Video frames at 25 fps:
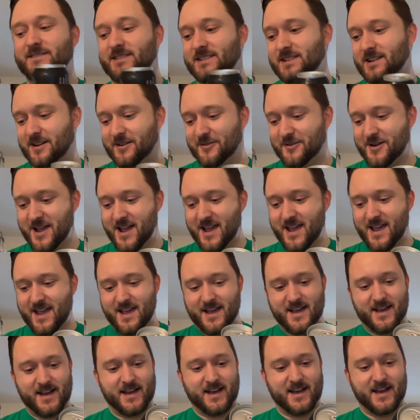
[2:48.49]
So
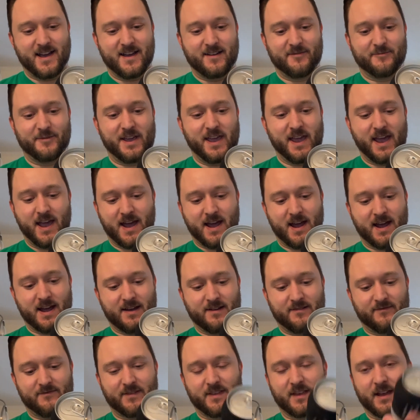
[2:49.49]
we
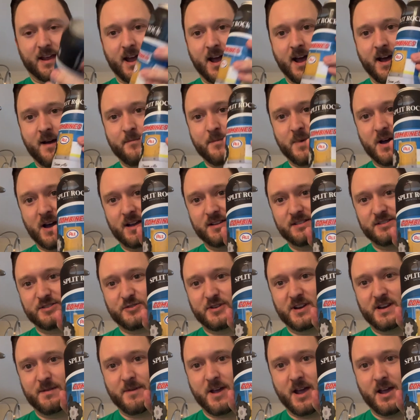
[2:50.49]
have the Combine's
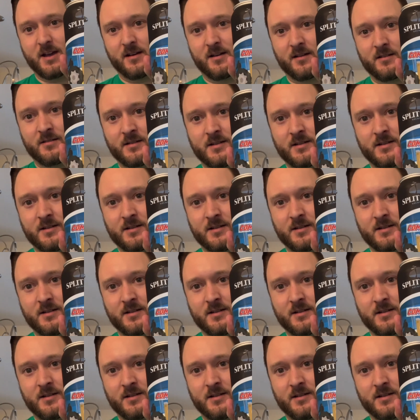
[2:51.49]
cream ale